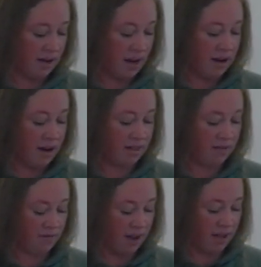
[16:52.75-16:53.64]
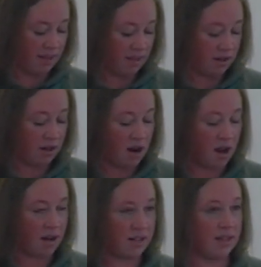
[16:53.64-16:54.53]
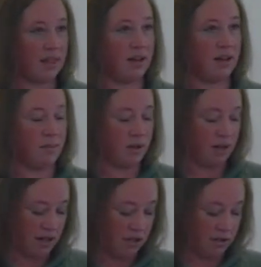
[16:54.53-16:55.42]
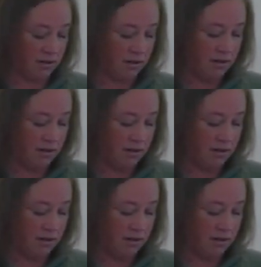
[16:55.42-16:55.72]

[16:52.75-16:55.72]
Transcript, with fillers: and not the faith, not the communication.